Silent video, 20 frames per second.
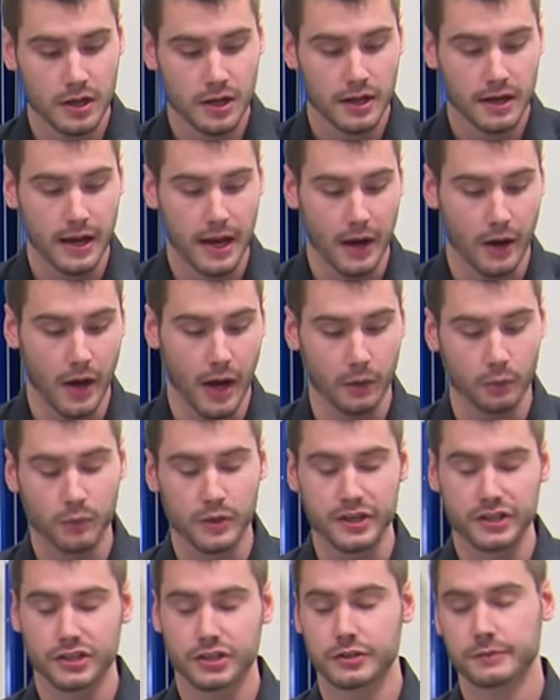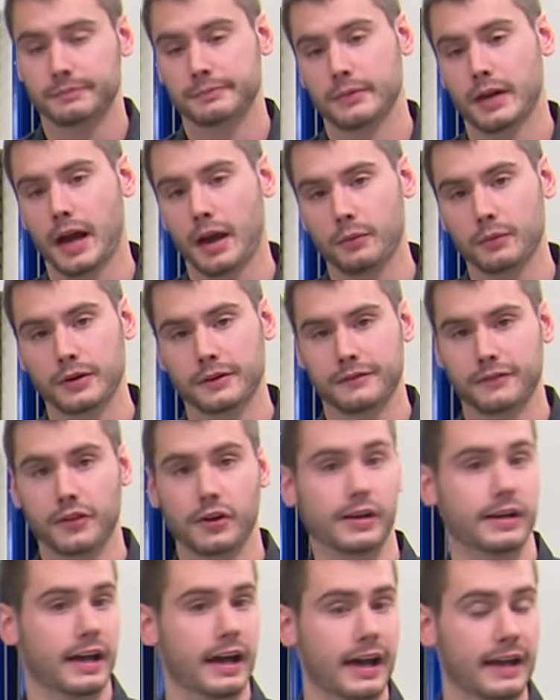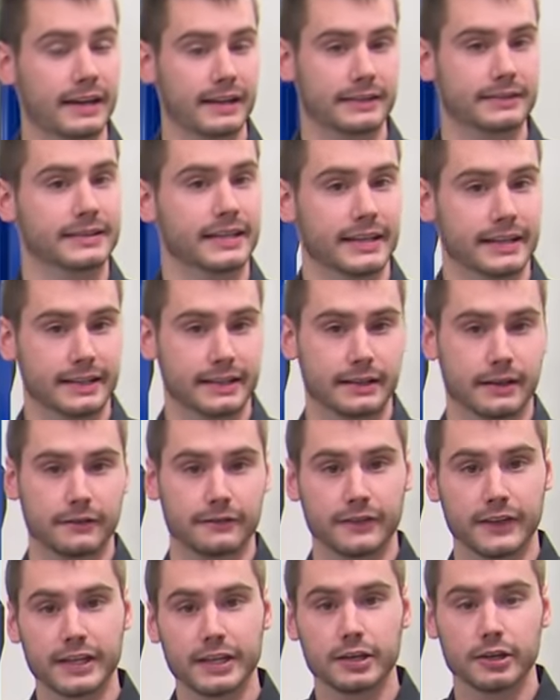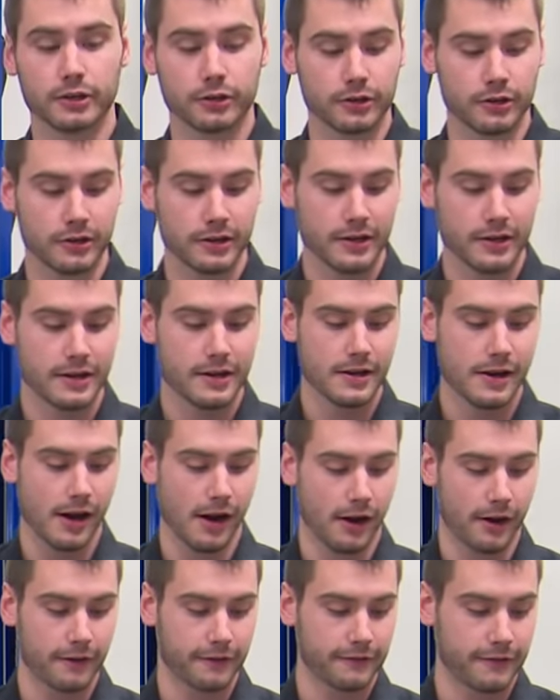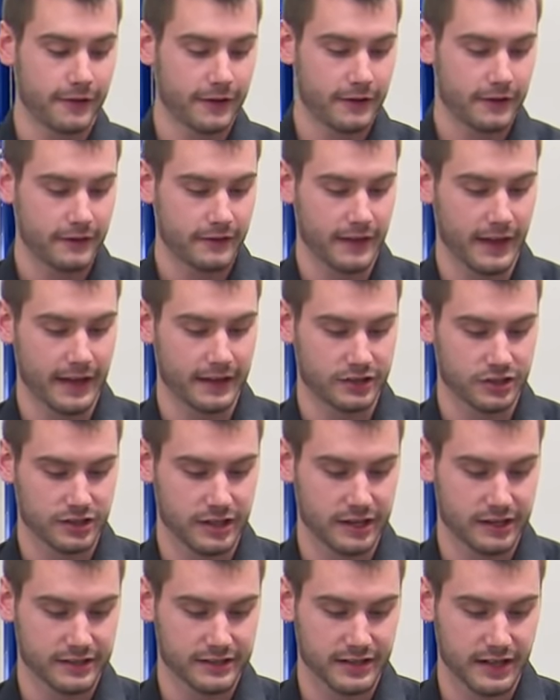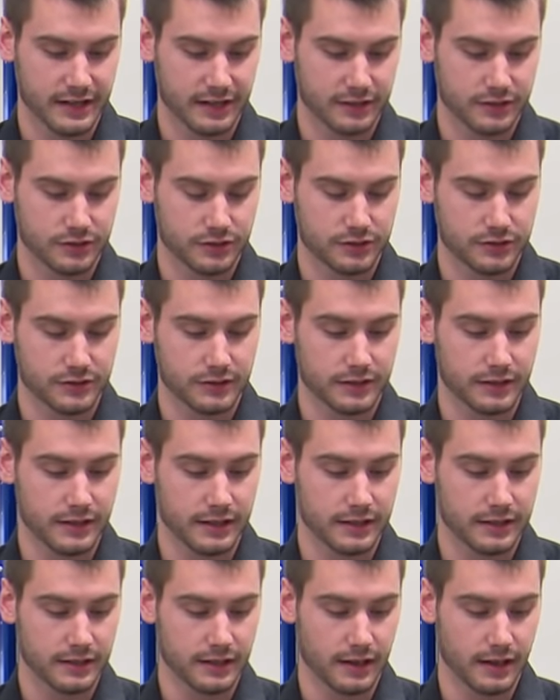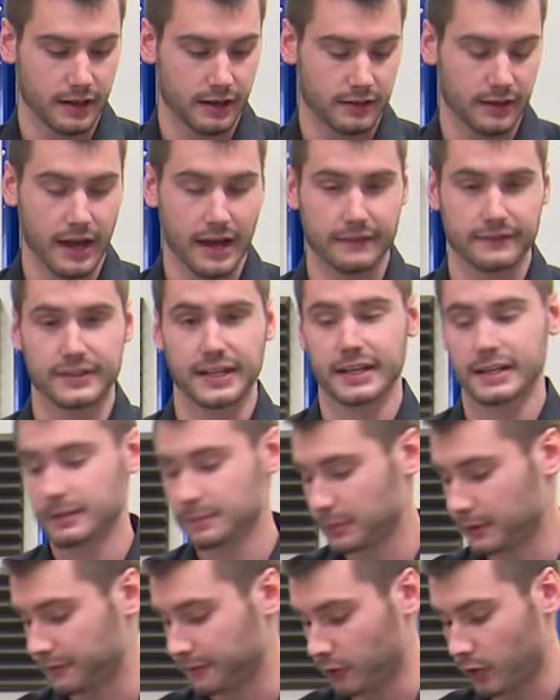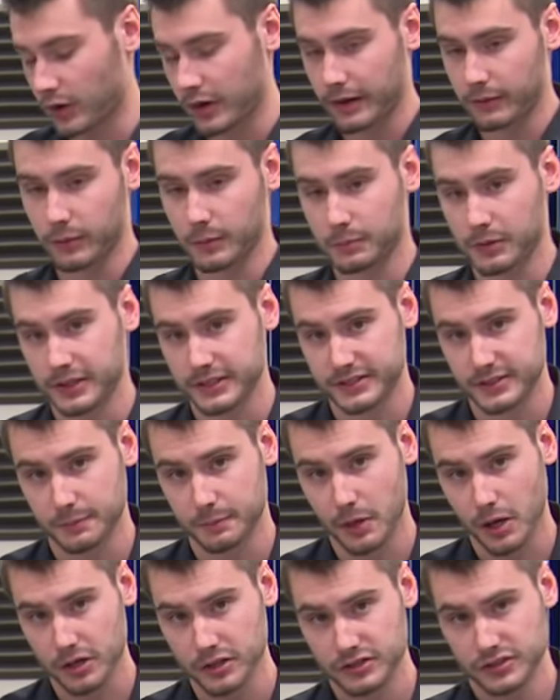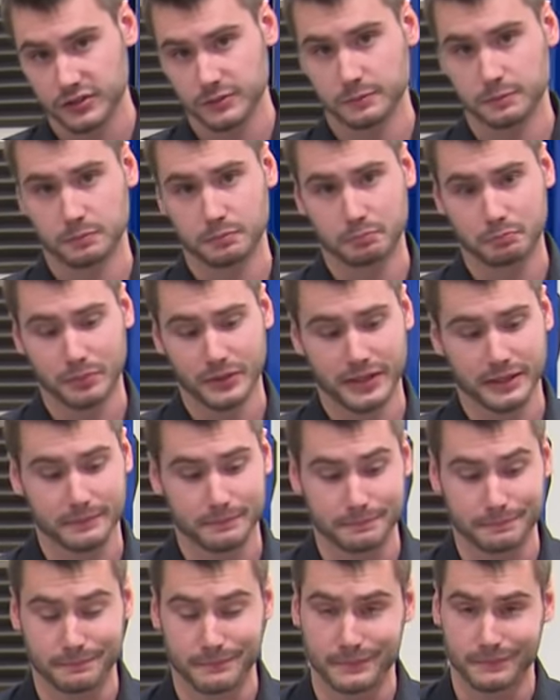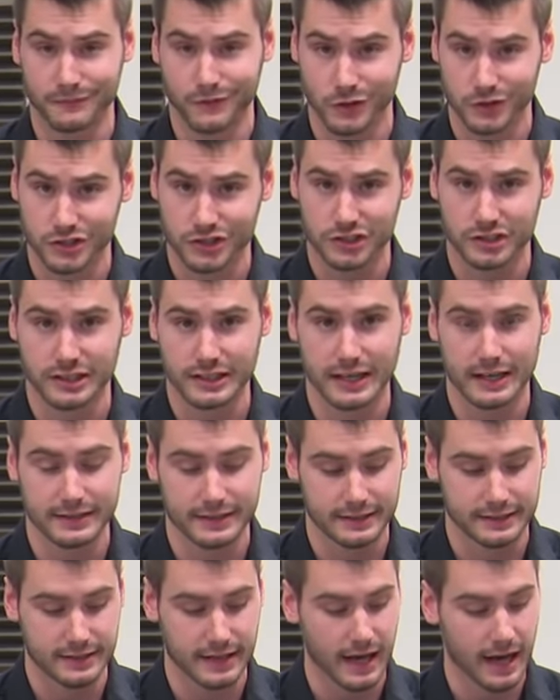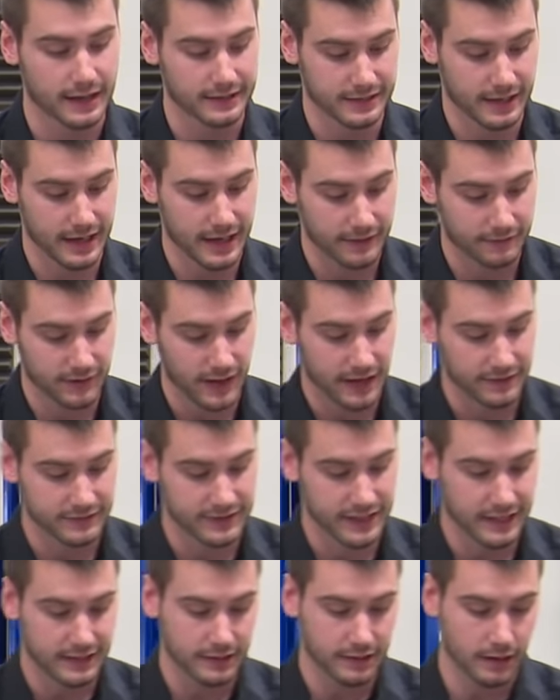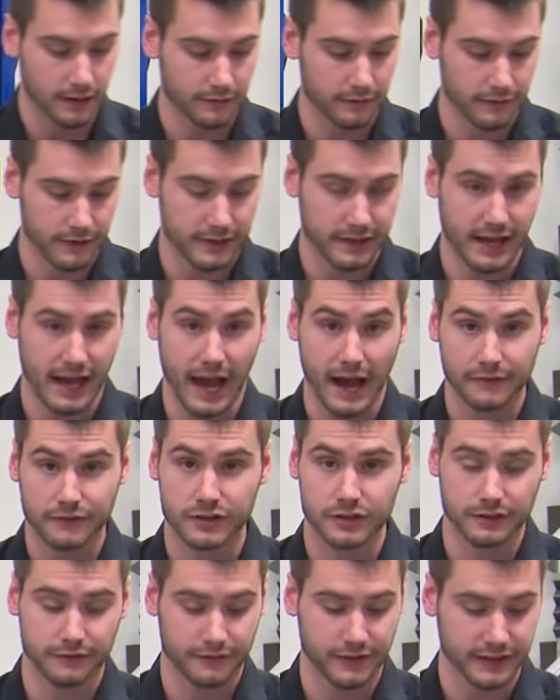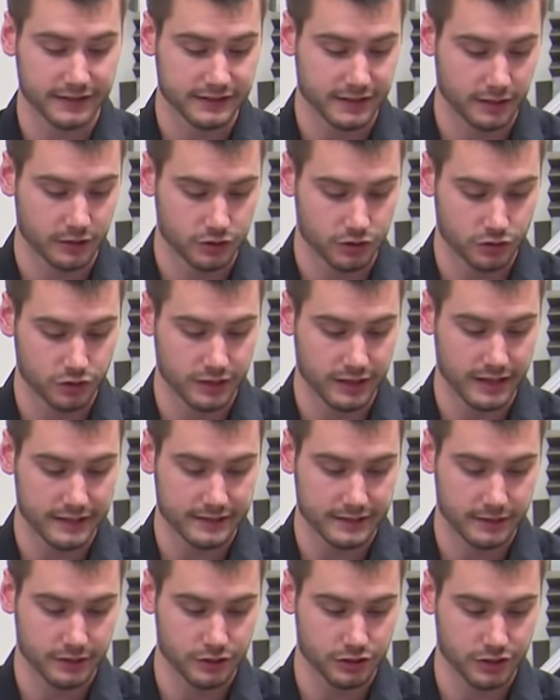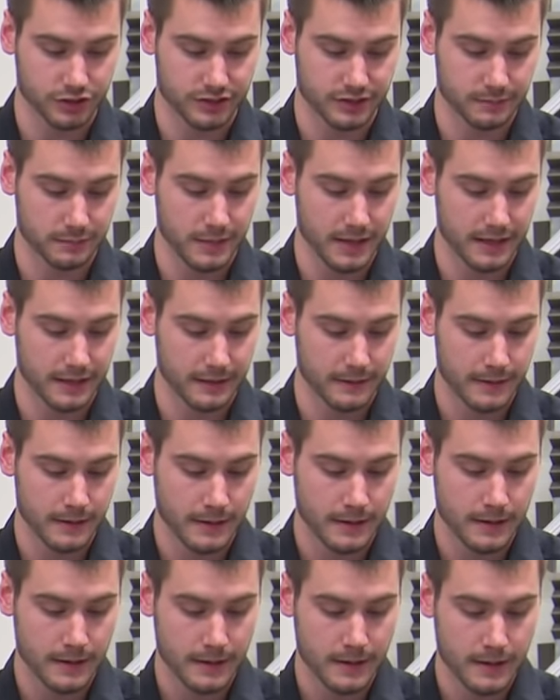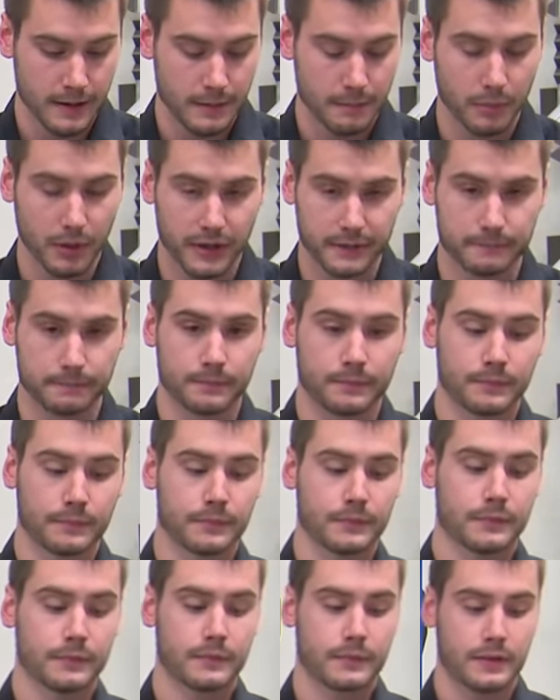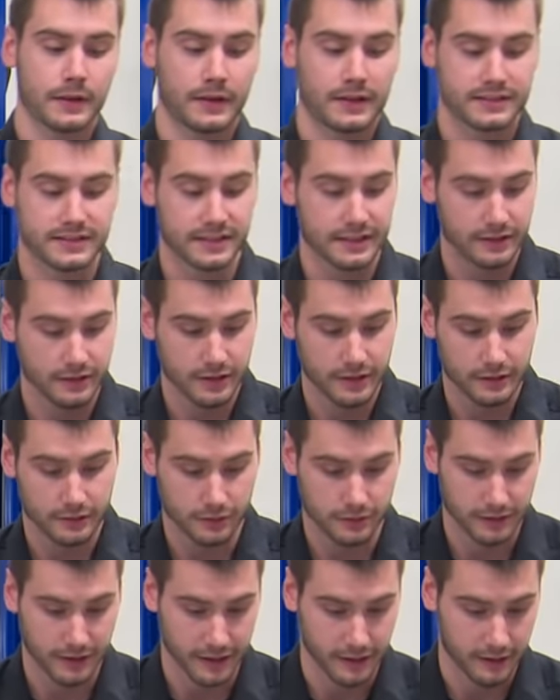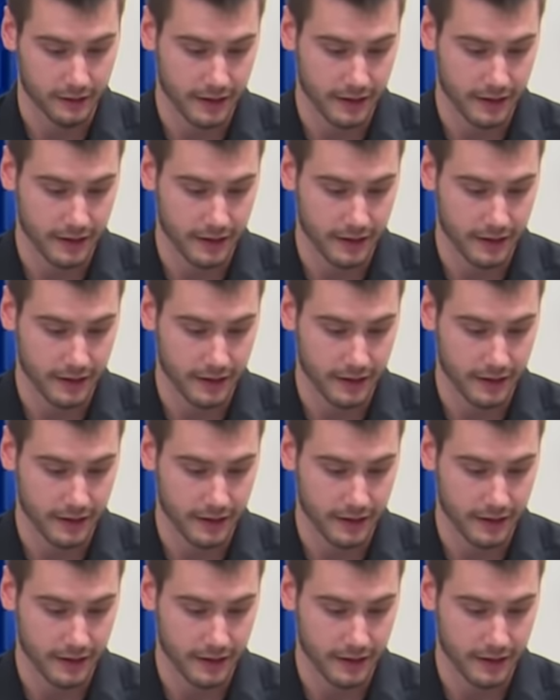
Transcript: Now, I wish I would have thought ahead and taken a video of that generic side of the, the uh, live data before I replaced the parts, but unfortunately I did not. I have live data of it after the fix that I'll show you guys here in just a minute, but it's neither here nor there.